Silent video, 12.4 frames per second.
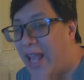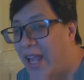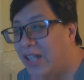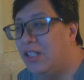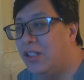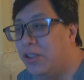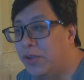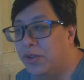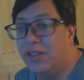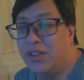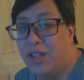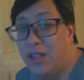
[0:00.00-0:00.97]
any
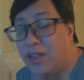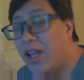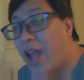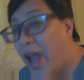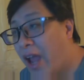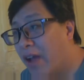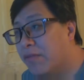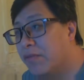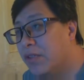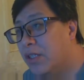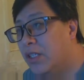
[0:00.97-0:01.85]
unit that they have.